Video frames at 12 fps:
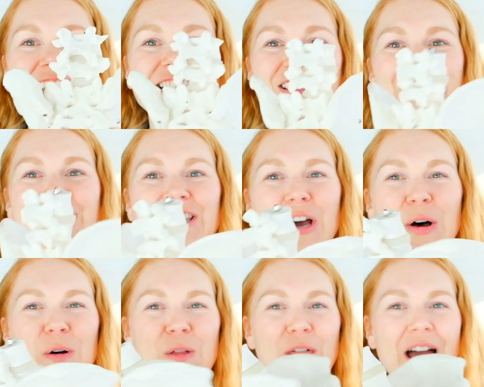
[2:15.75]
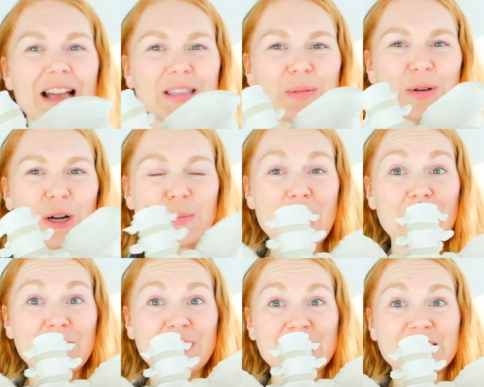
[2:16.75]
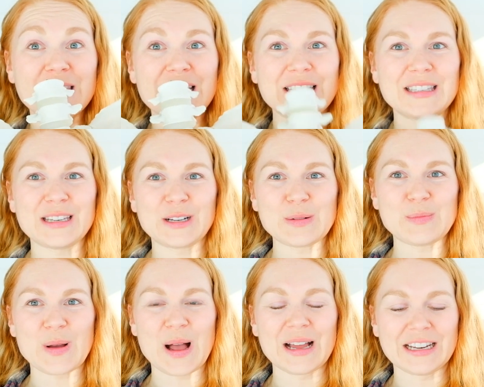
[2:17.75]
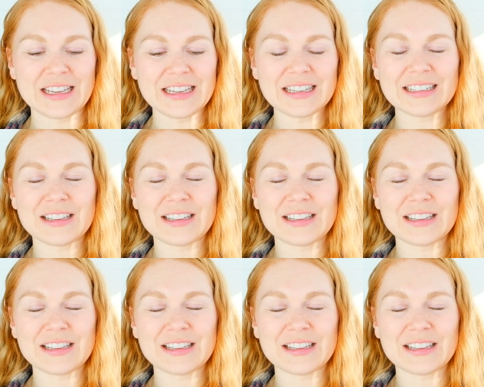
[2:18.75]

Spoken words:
So that's where your pelvis is in your body.